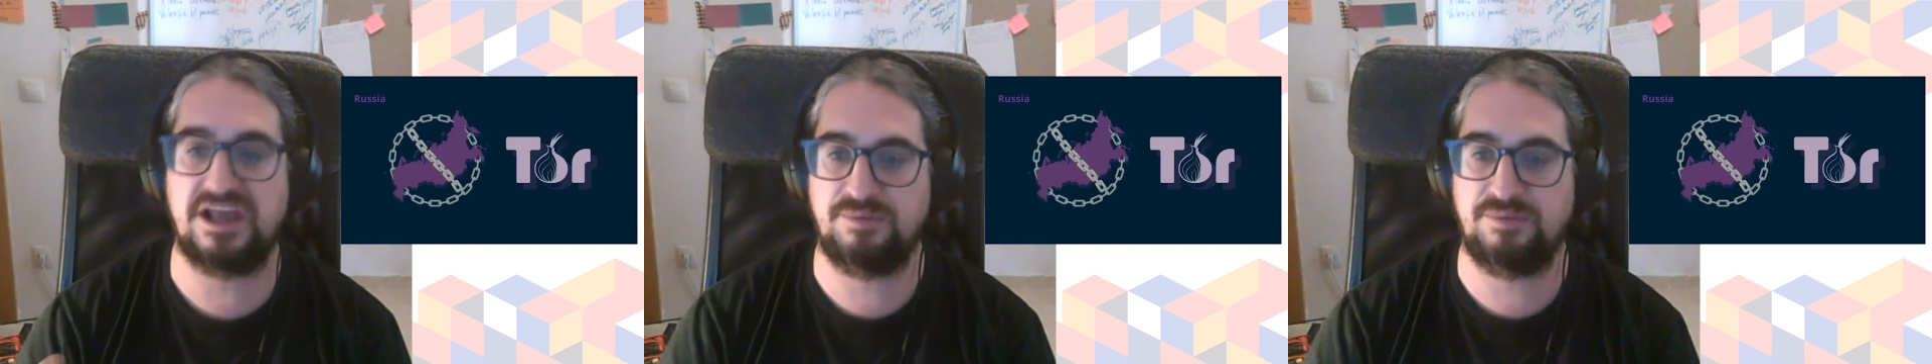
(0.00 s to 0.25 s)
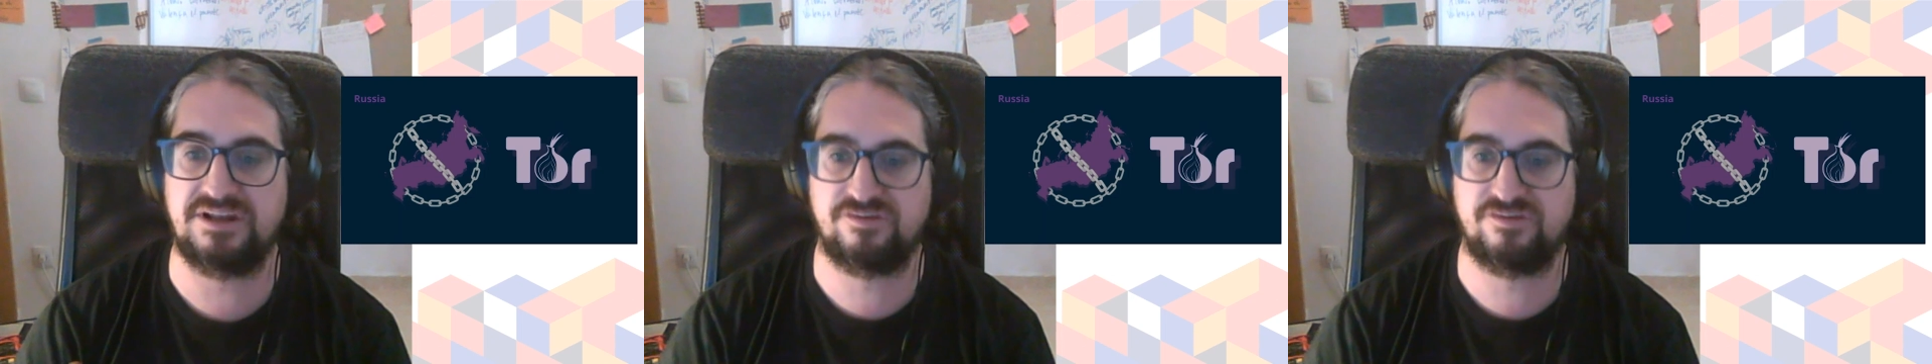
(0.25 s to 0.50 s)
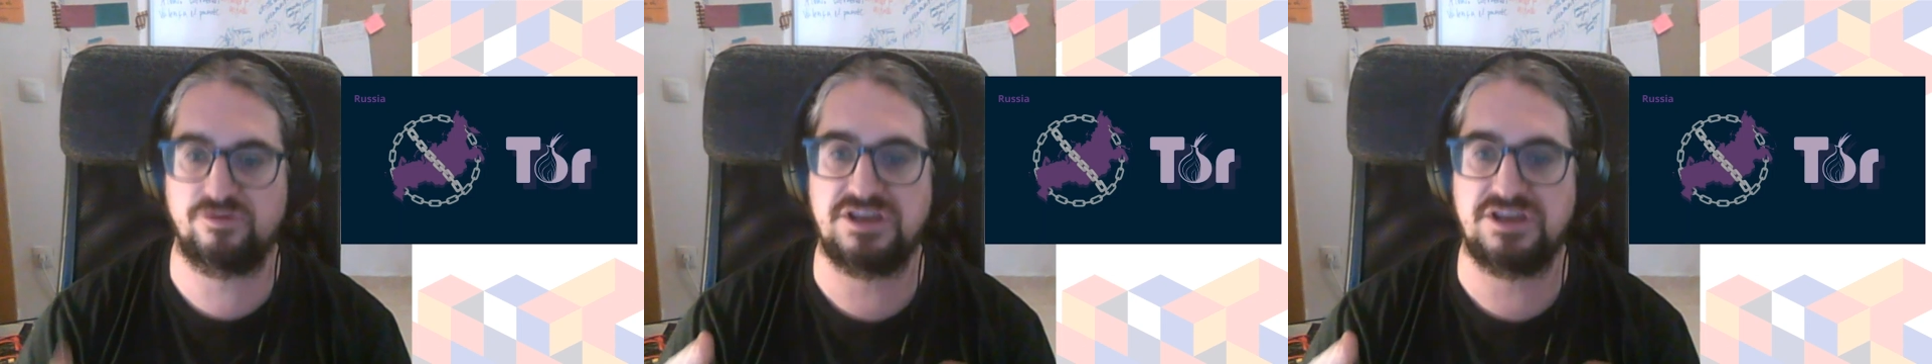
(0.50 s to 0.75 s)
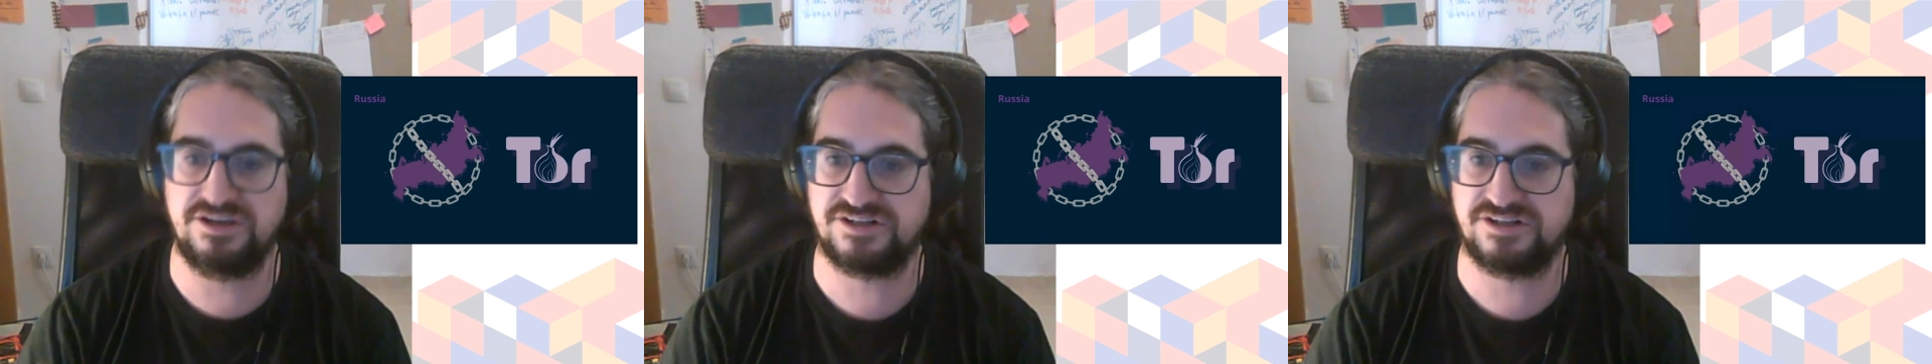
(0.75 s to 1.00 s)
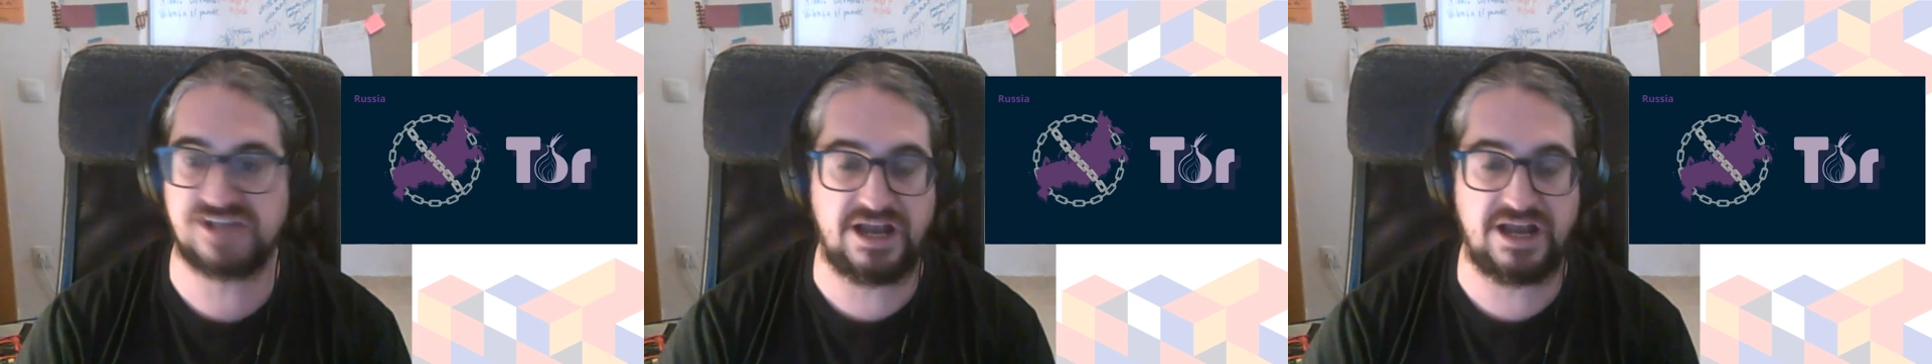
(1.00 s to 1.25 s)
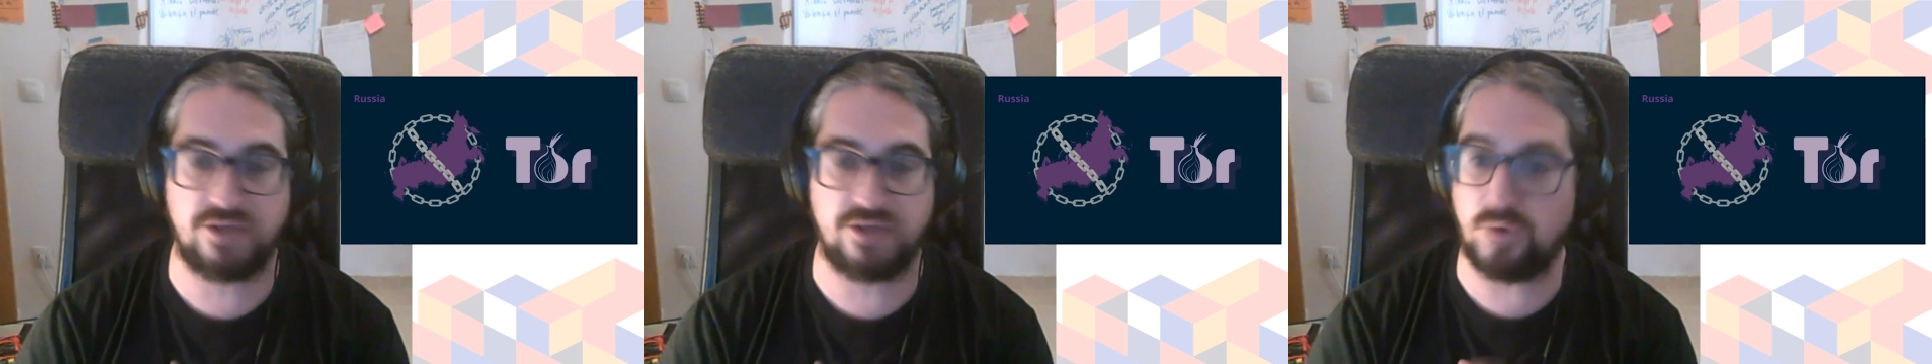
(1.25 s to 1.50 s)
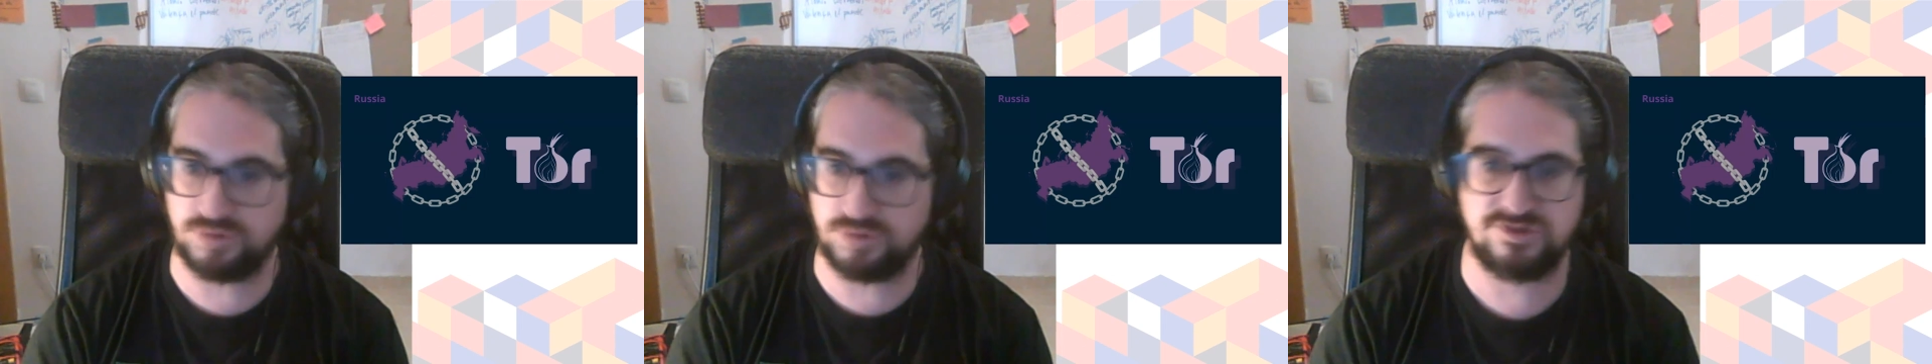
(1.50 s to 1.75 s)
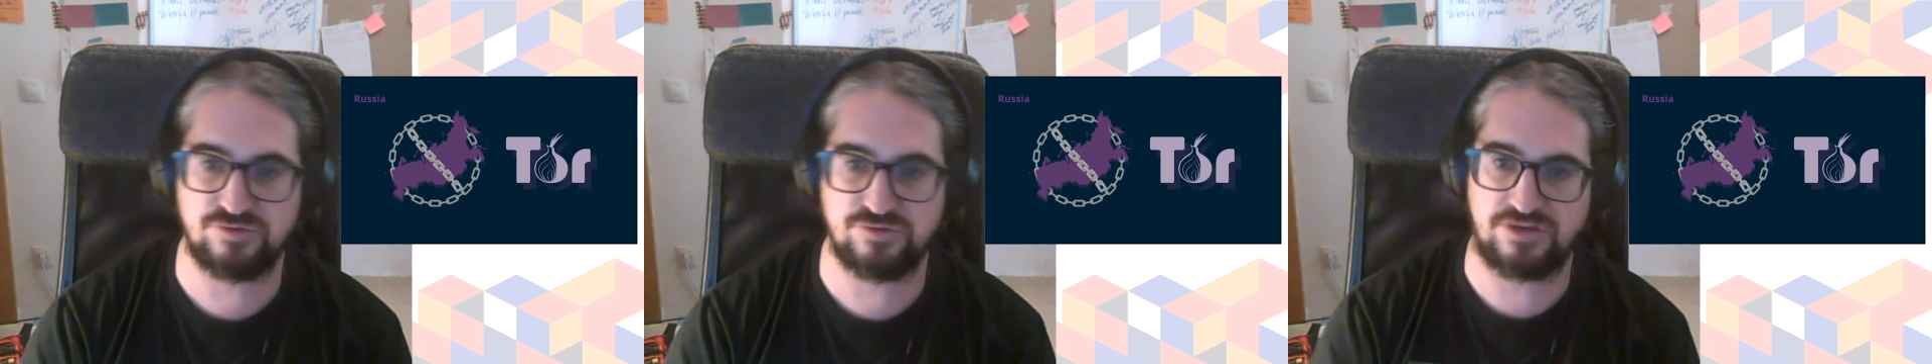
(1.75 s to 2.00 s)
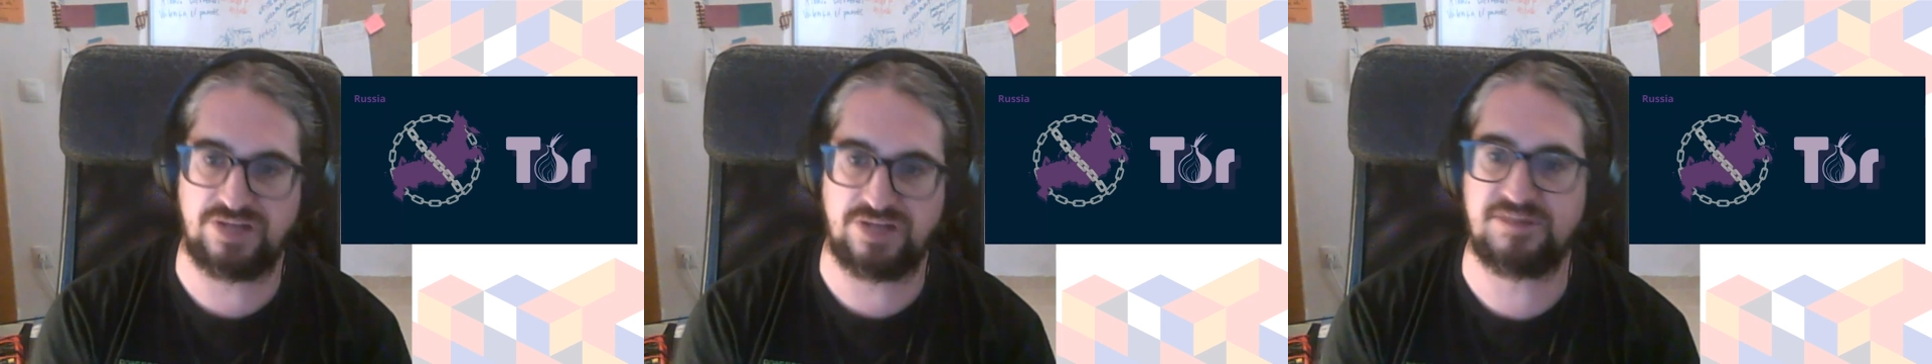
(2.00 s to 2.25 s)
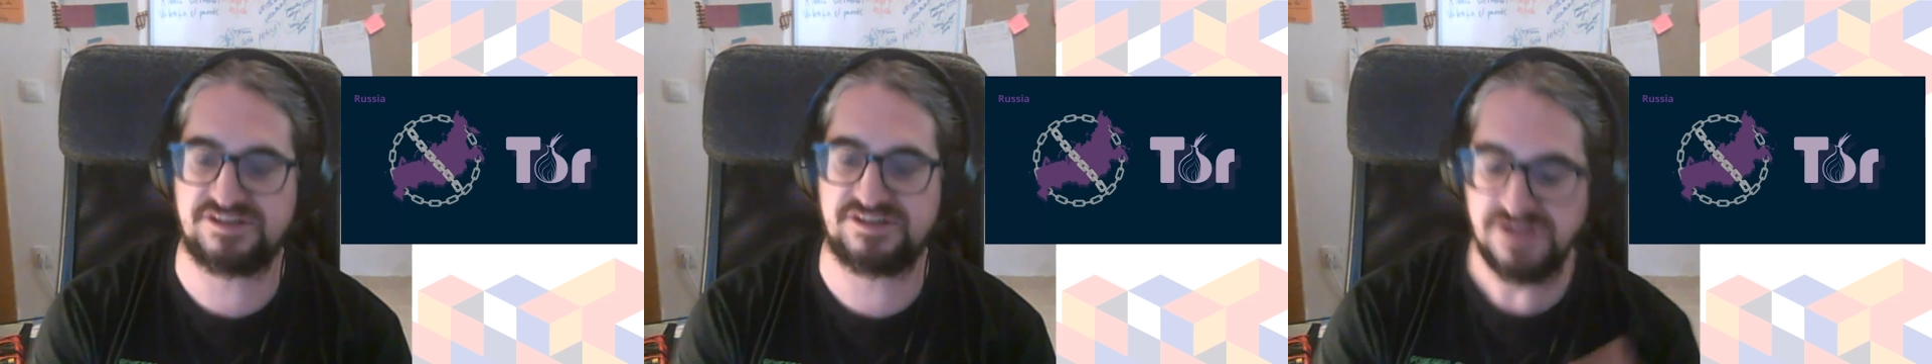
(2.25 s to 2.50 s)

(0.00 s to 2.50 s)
helping us through the years, and I welcome you to help us